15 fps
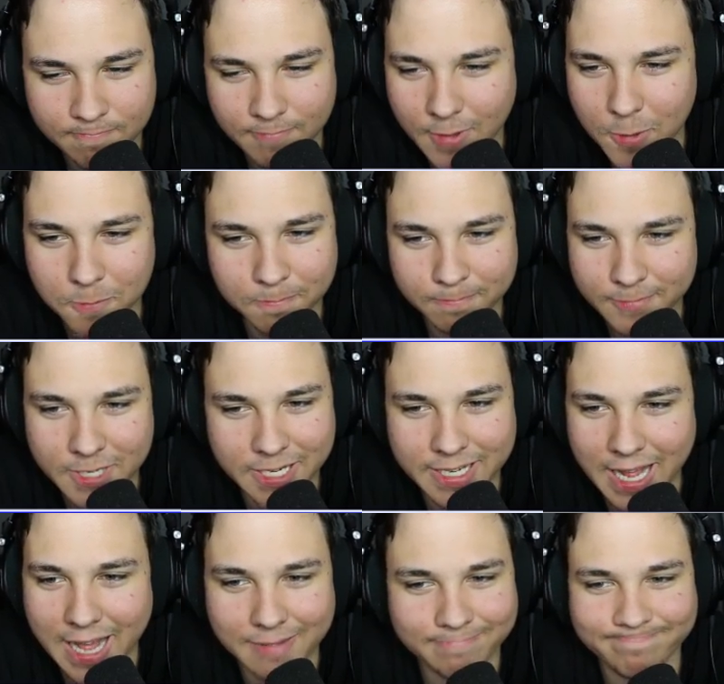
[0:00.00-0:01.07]
Nope. She's
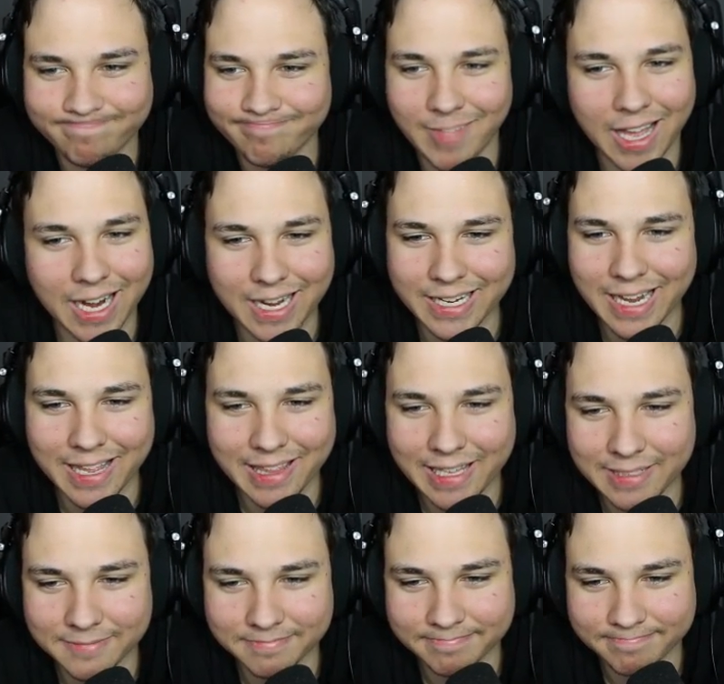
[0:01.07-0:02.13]
not not hiding
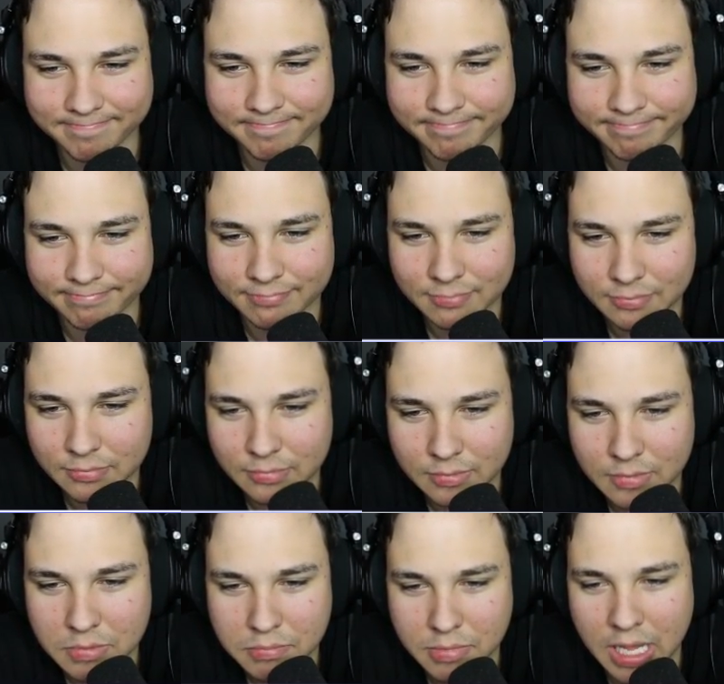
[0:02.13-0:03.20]
anything. All
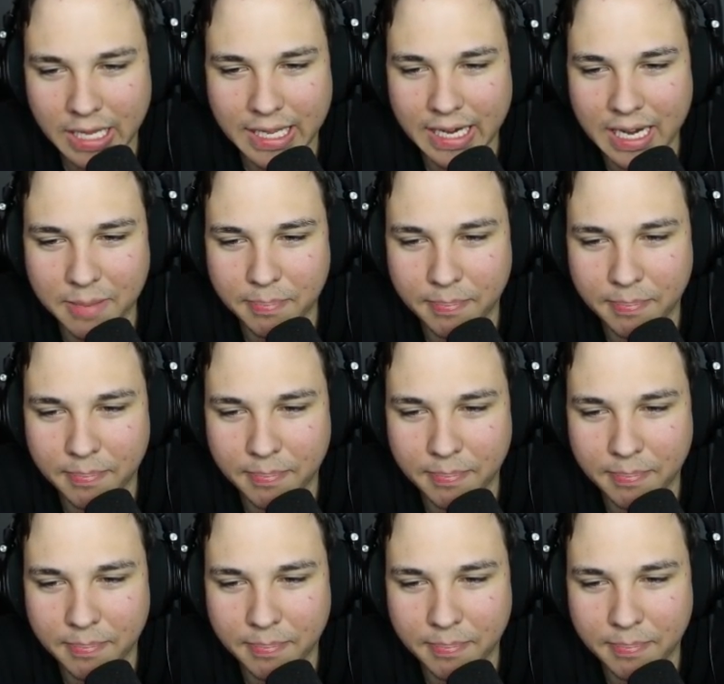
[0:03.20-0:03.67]
right, Ryan. Get any...